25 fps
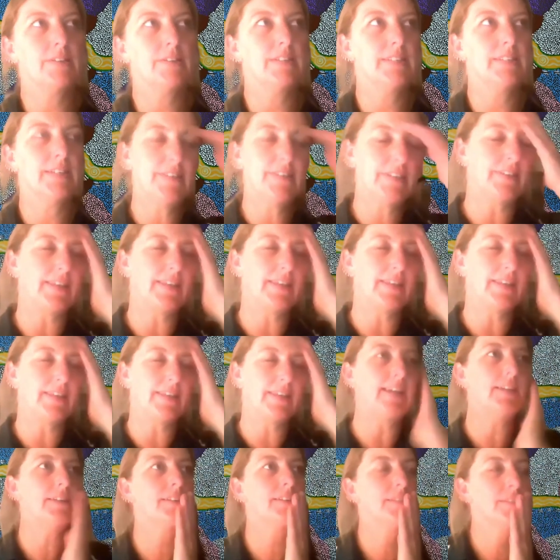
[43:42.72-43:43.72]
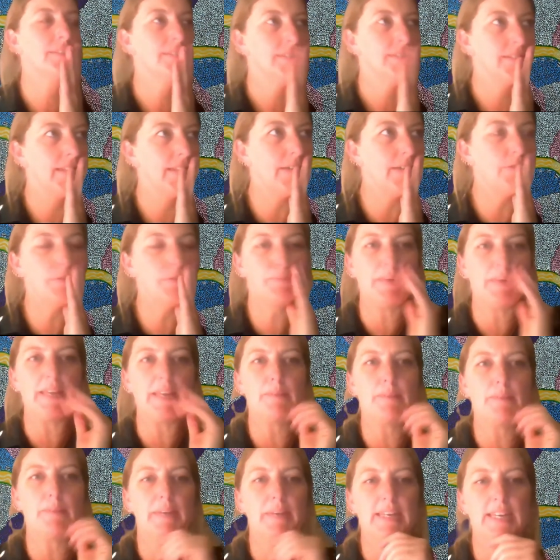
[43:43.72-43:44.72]
tell you that. That would be
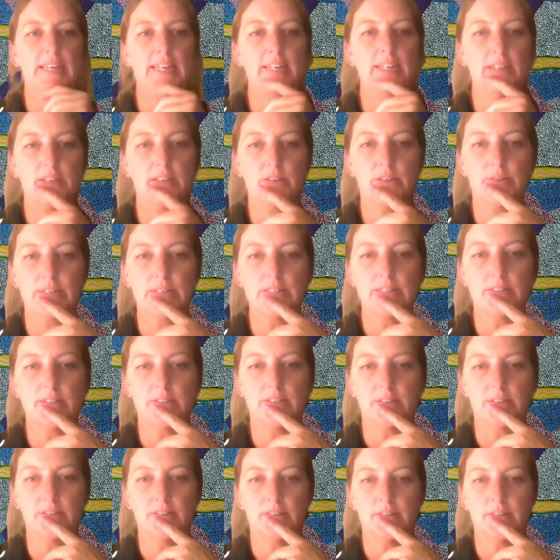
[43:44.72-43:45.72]
a Birgitta question.